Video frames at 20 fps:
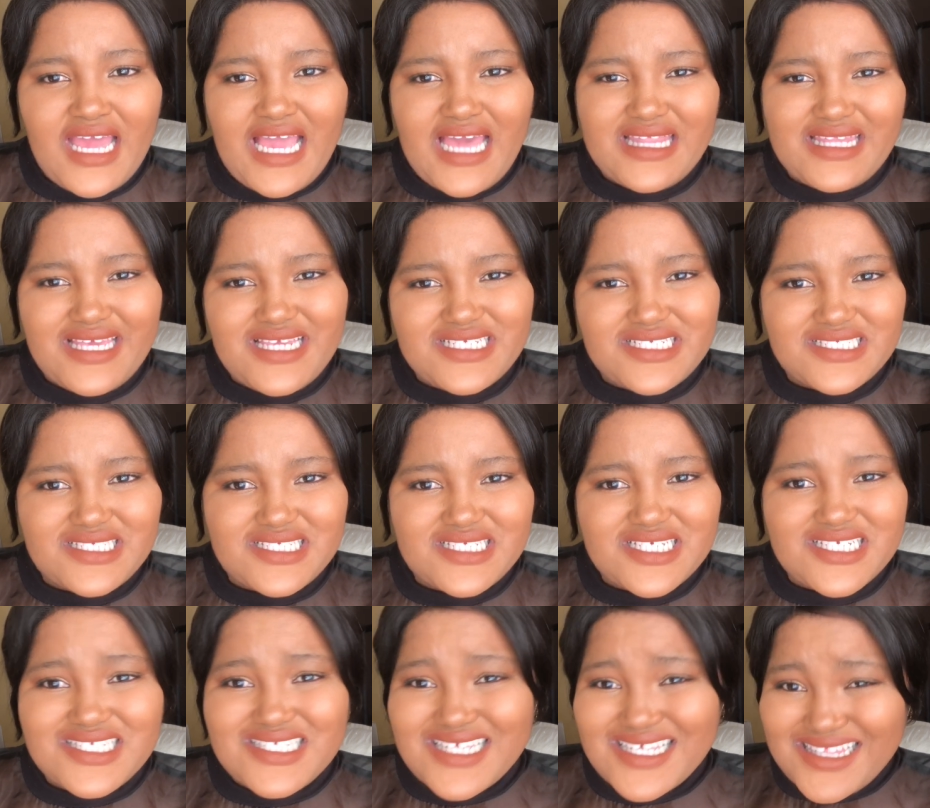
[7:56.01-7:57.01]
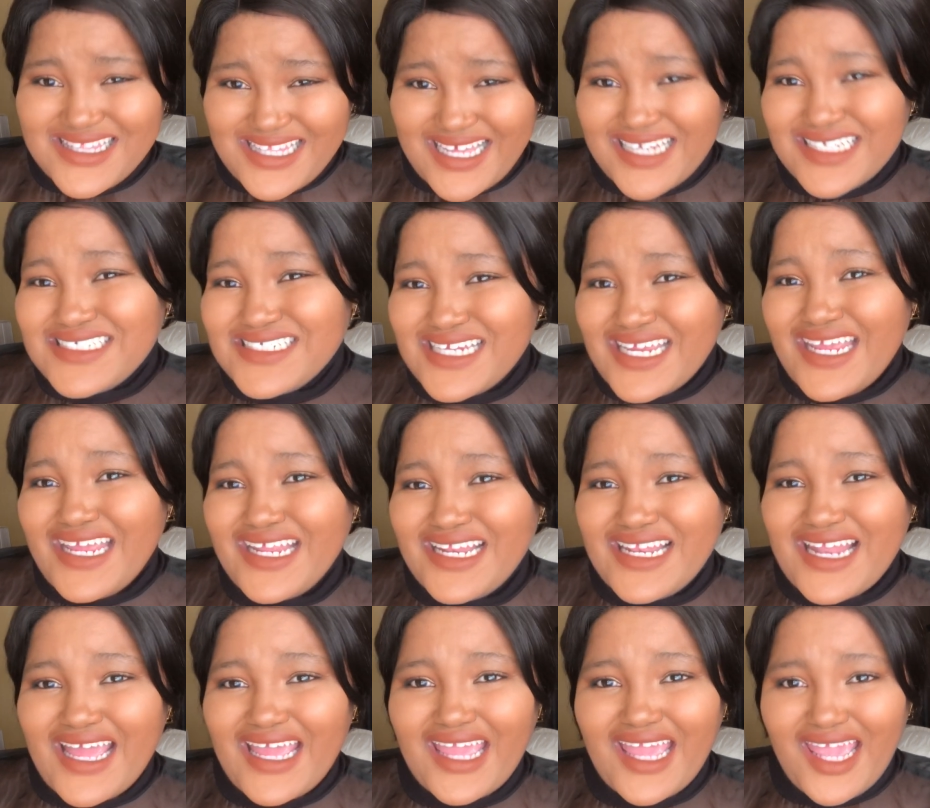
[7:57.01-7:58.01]
at the agency, she said that day,
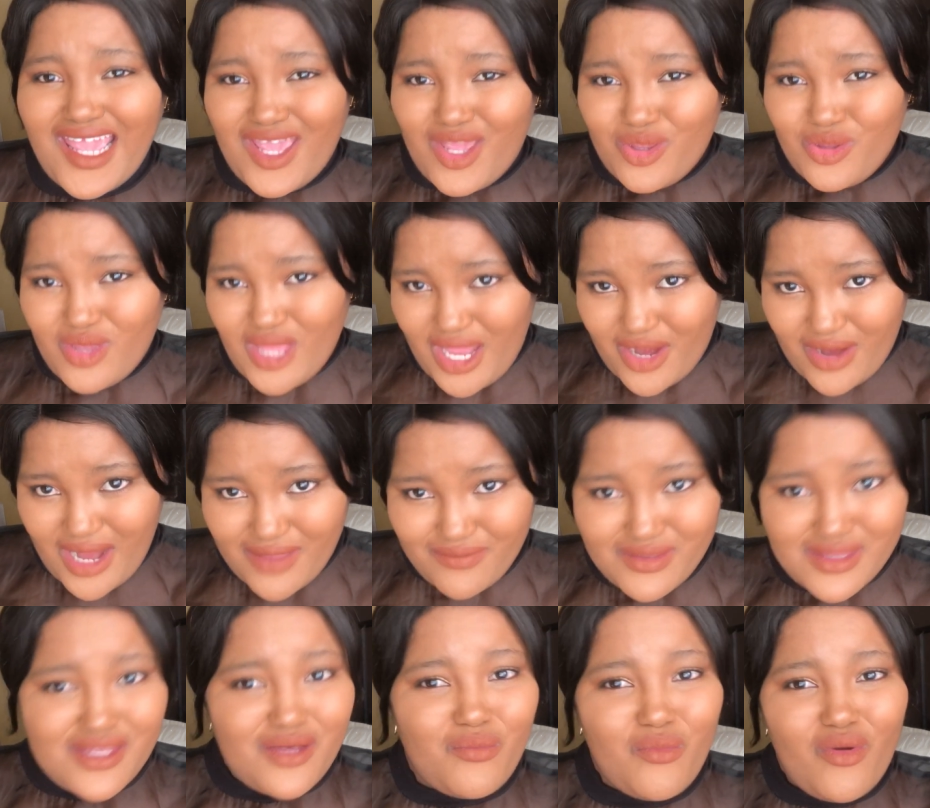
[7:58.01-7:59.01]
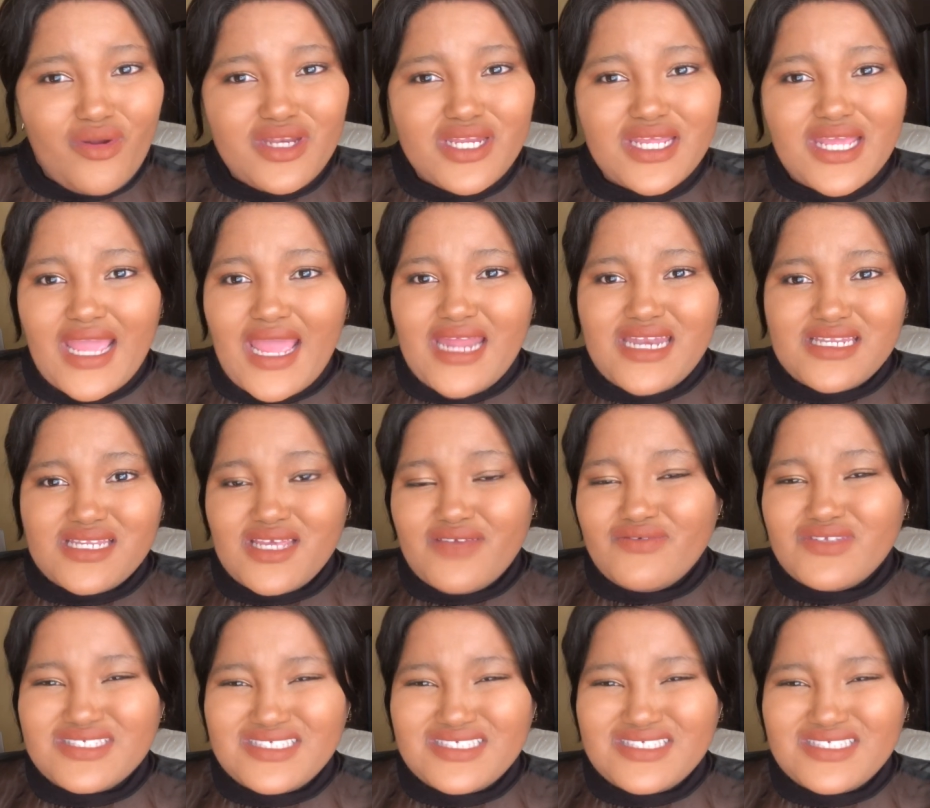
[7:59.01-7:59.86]
like, you arrive in the morning and even